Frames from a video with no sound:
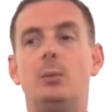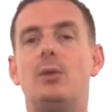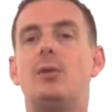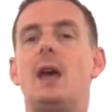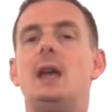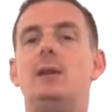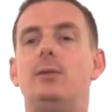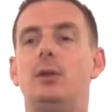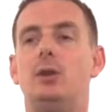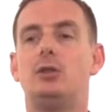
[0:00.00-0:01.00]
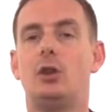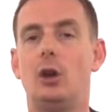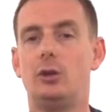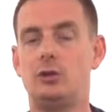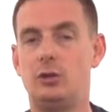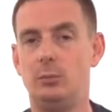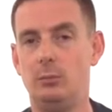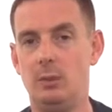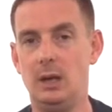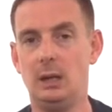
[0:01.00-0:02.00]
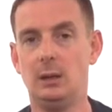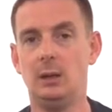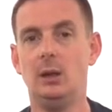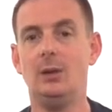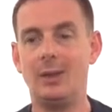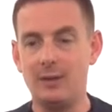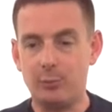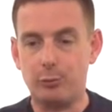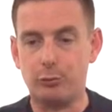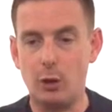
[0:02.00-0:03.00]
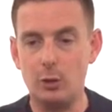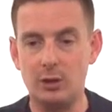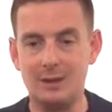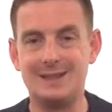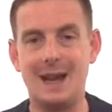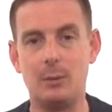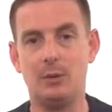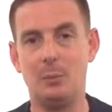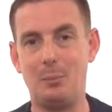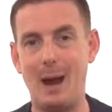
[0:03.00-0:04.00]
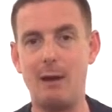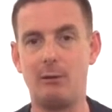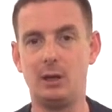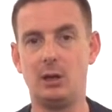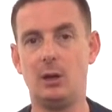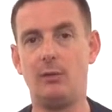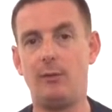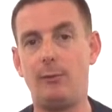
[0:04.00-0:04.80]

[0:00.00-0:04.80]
but they've touched me. They've broken down the barrier of